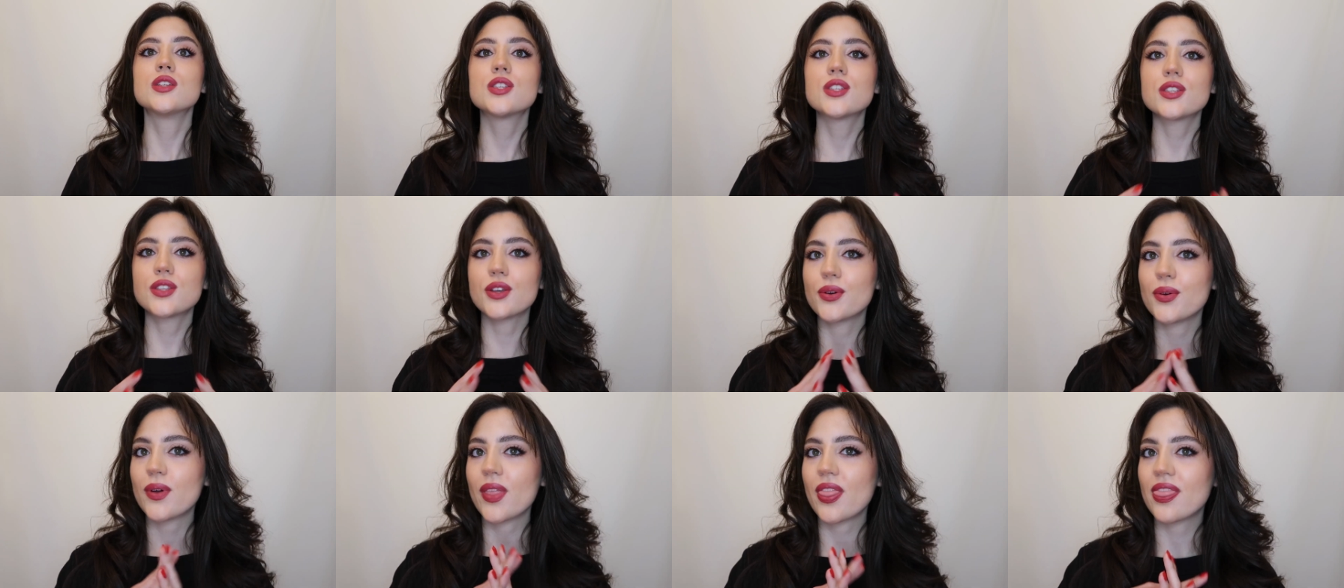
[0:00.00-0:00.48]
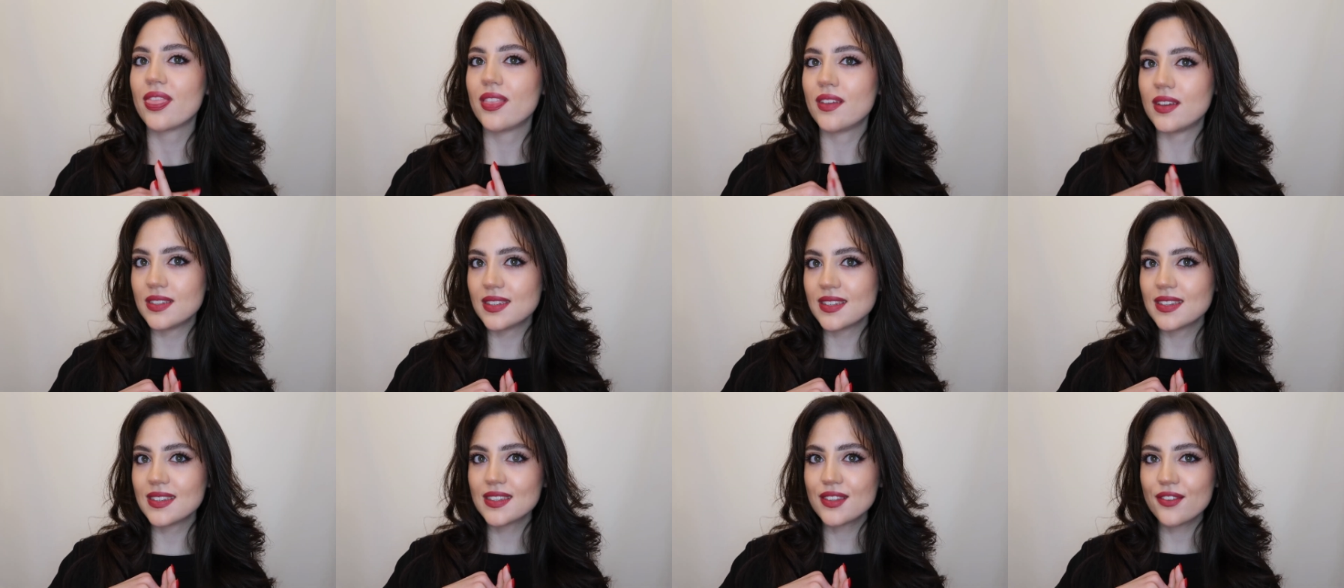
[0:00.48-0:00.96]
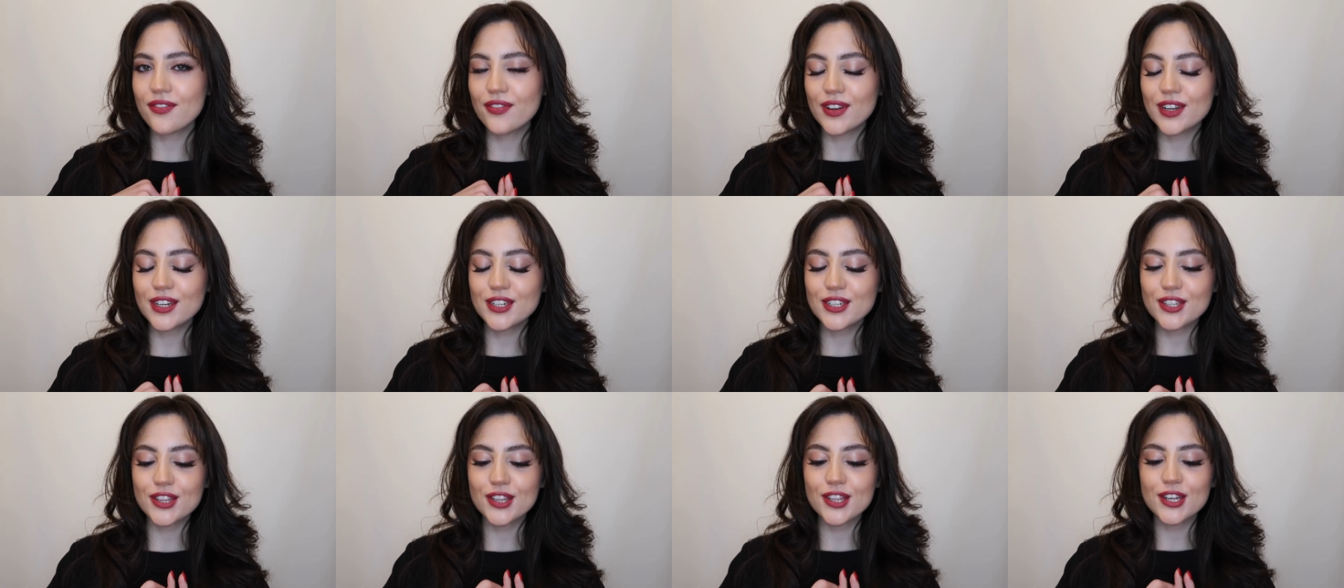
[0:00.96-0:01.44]
So this is the
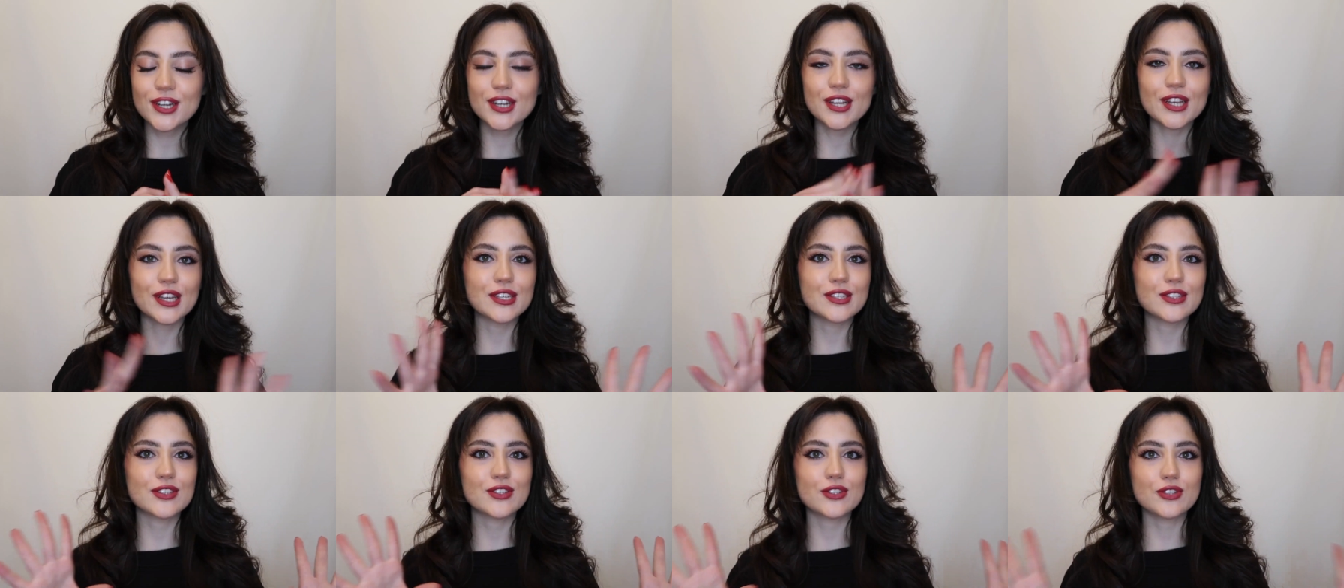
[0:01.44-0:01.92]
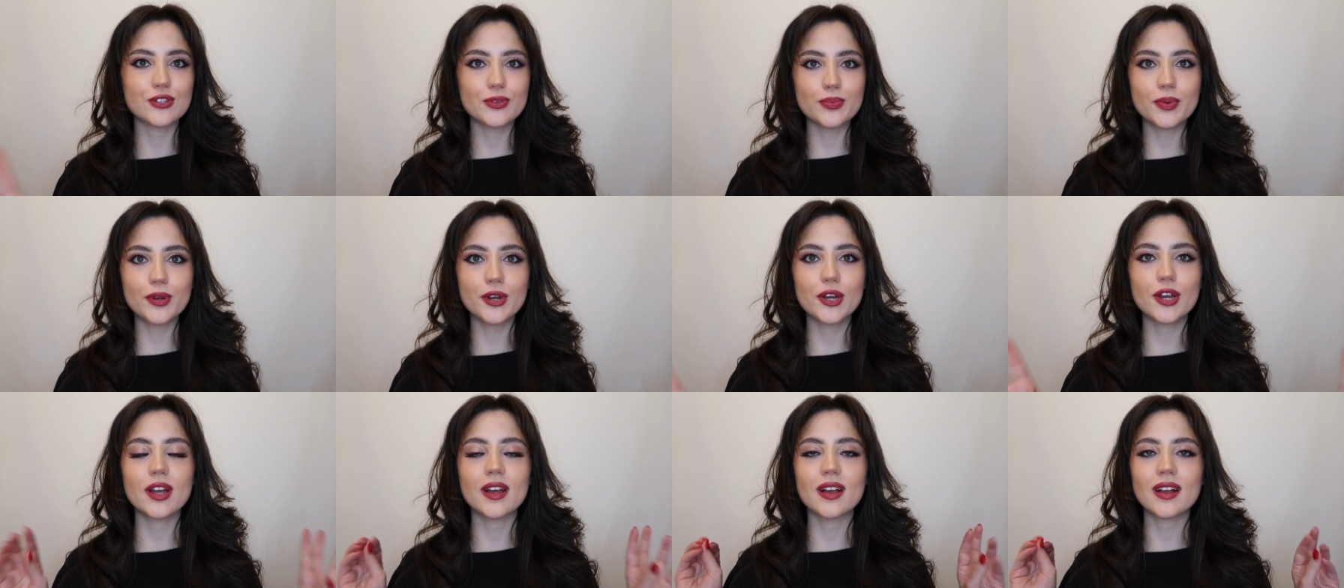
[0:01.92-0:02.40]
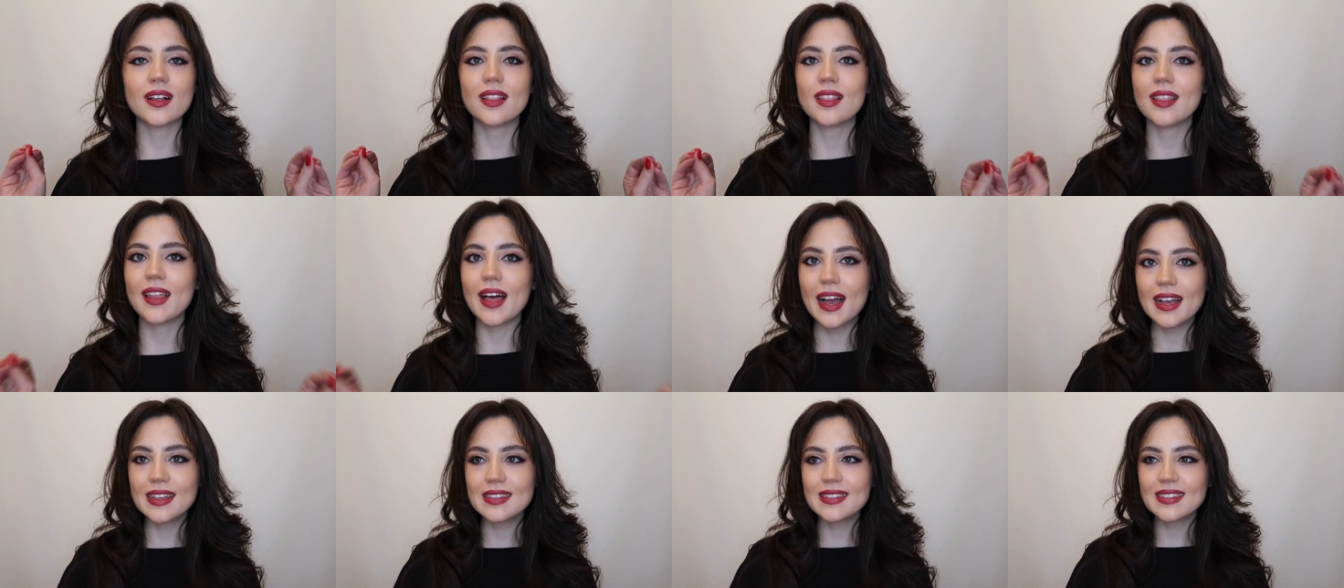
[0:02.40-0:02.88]
finished look, super
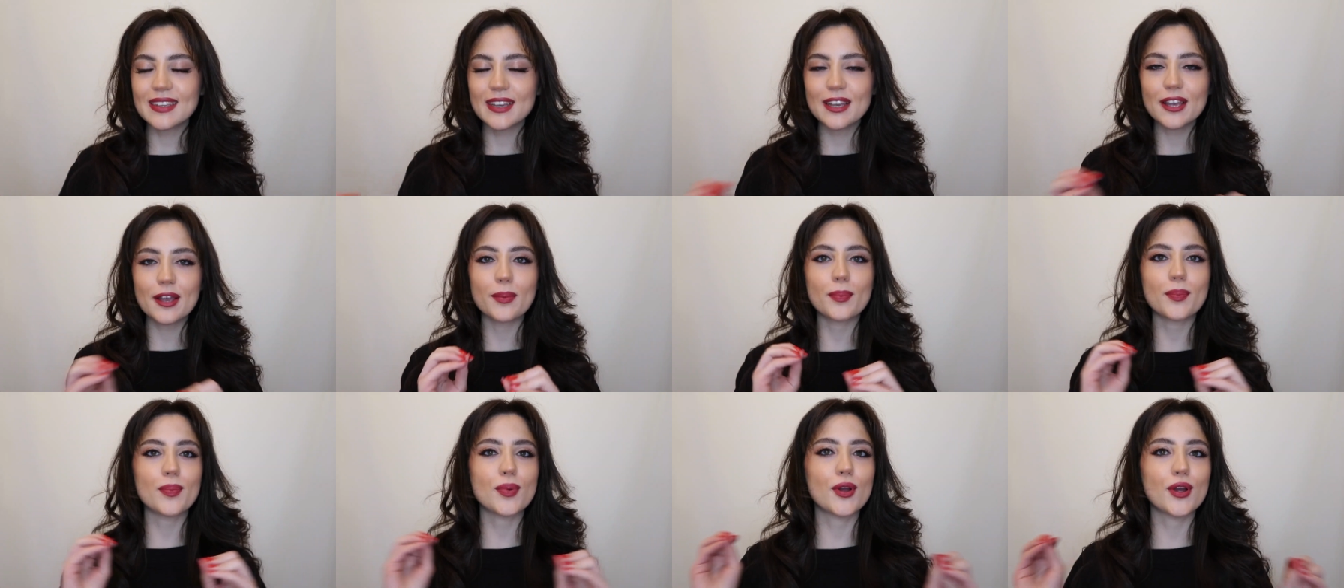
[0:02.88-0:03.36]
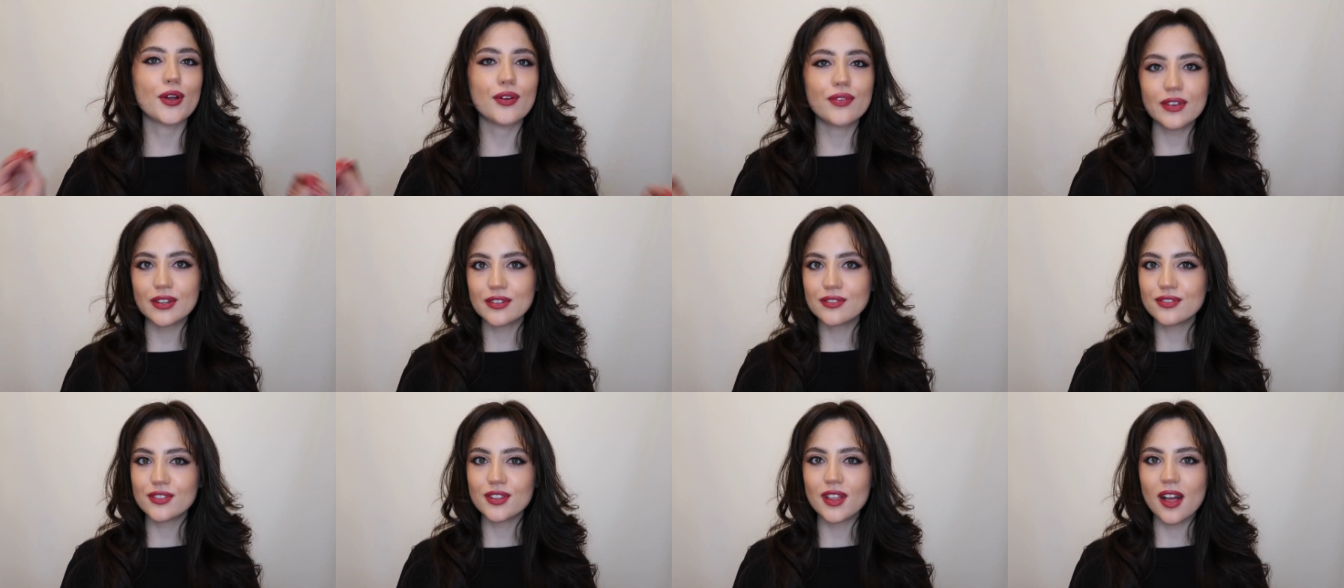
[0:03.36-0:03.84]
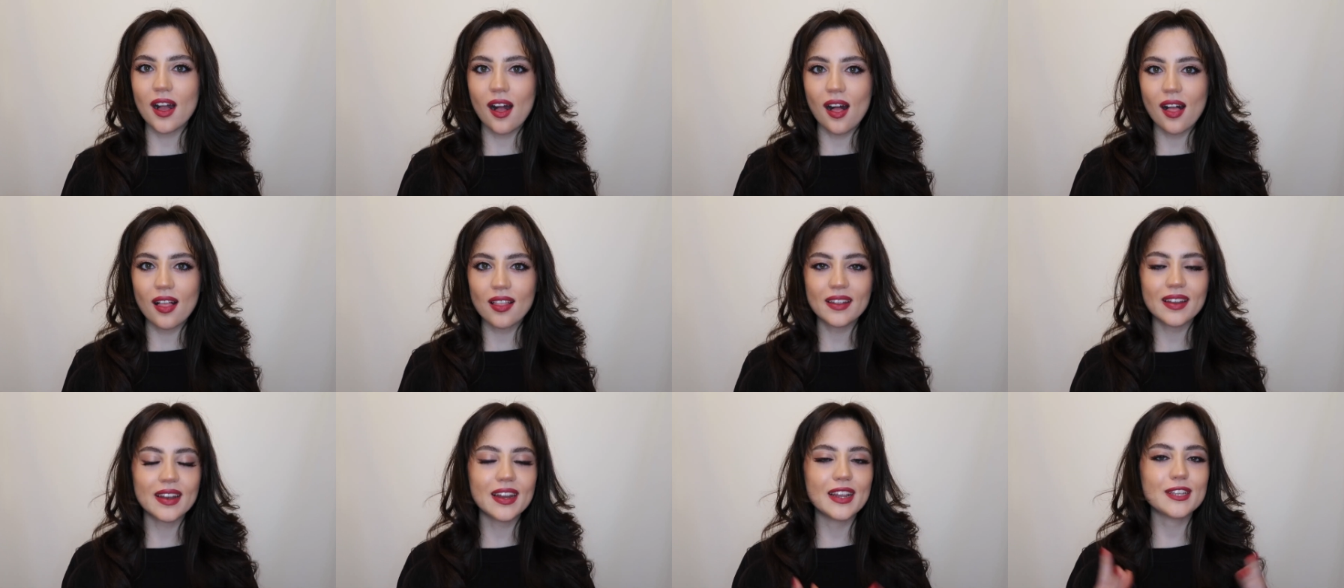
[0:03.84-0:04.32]
classic, perfect for the
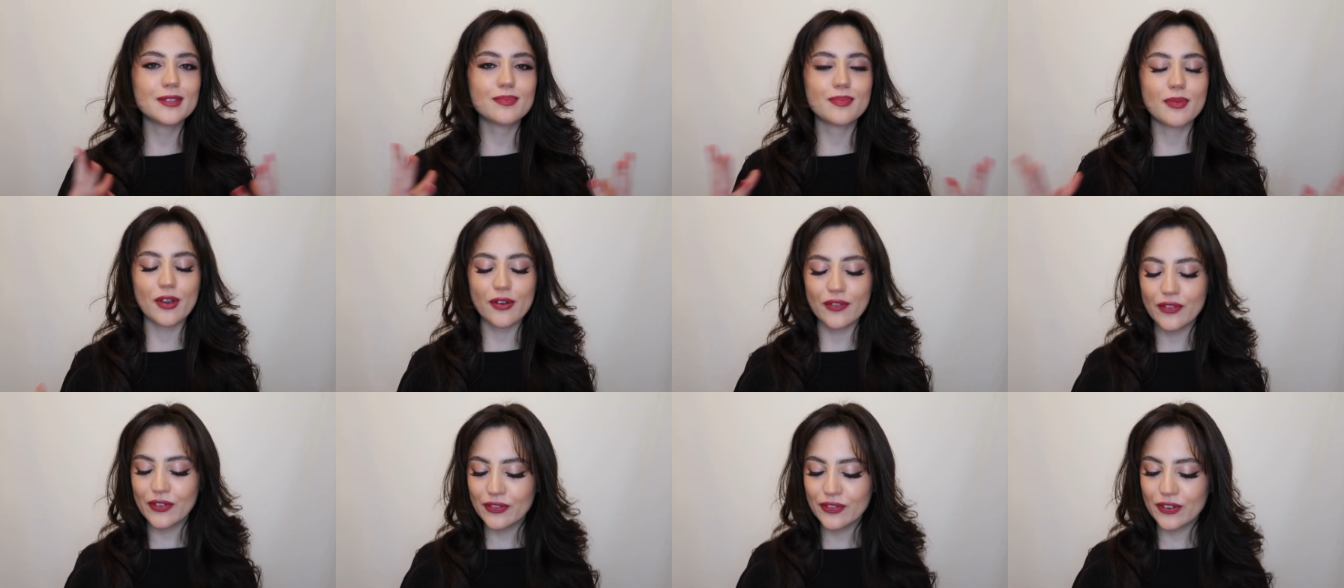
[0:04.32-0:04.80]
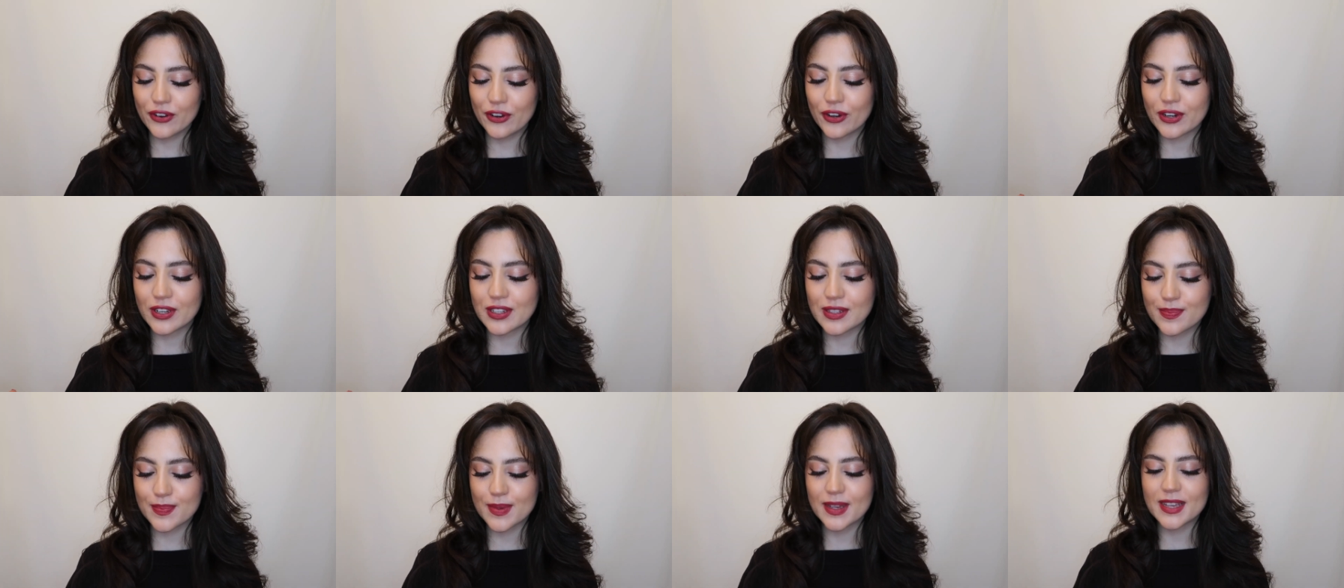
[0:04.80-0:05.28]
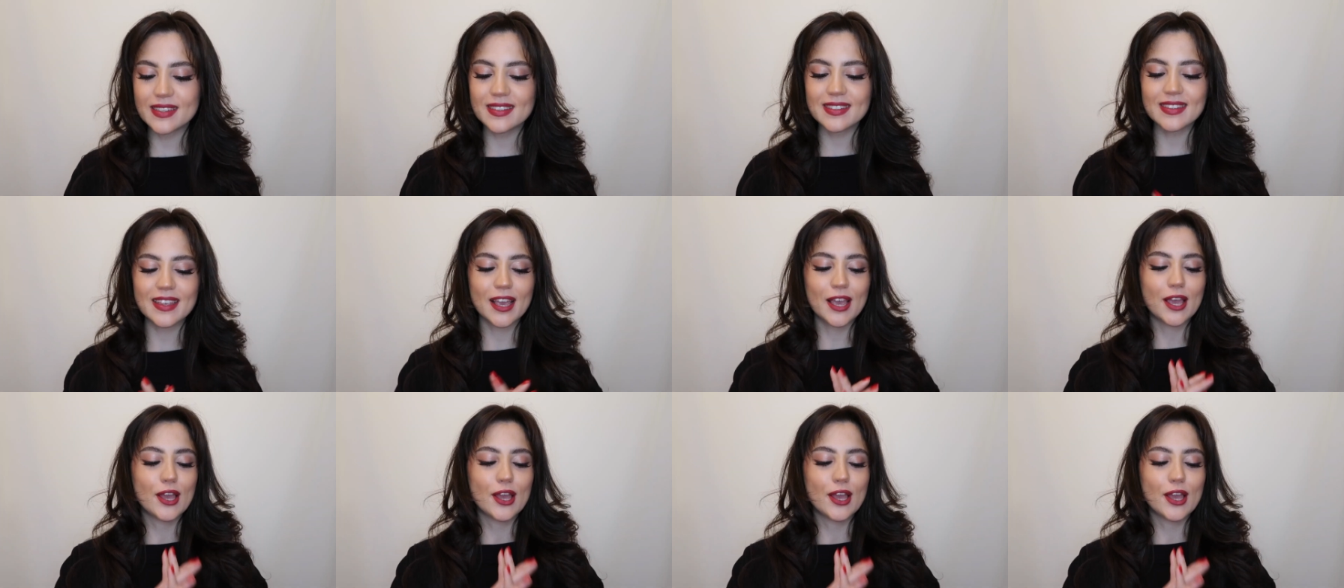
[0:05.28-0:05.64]
holidays, perfect for Christmas,